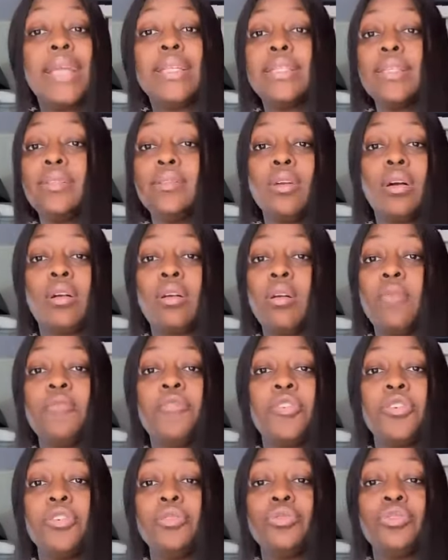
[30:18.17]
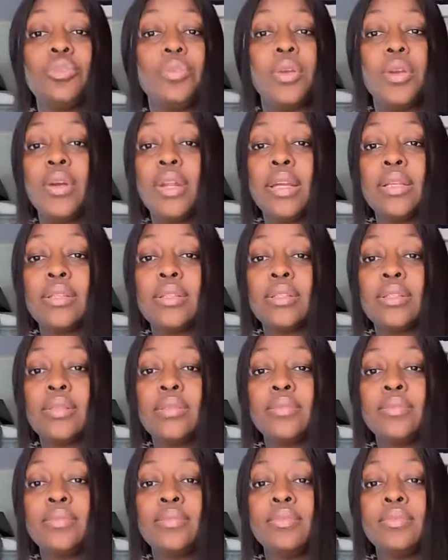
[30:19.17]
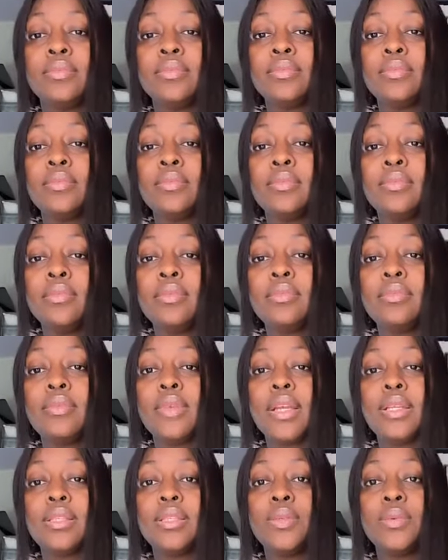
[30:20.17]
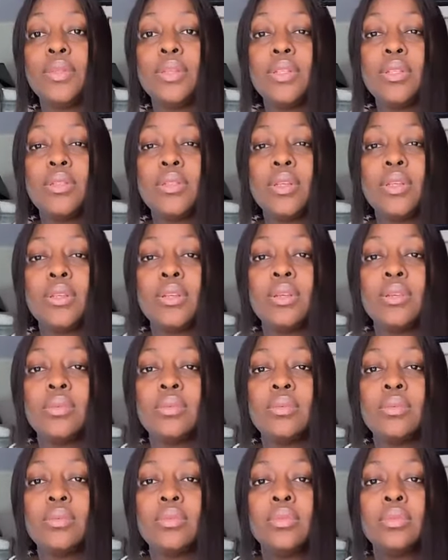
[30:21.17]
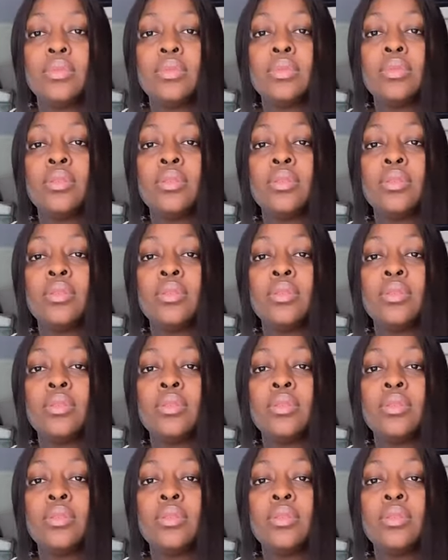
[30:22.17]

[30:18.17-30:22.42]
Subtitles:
I did not come for you, to be honest. Now I see what it is under you.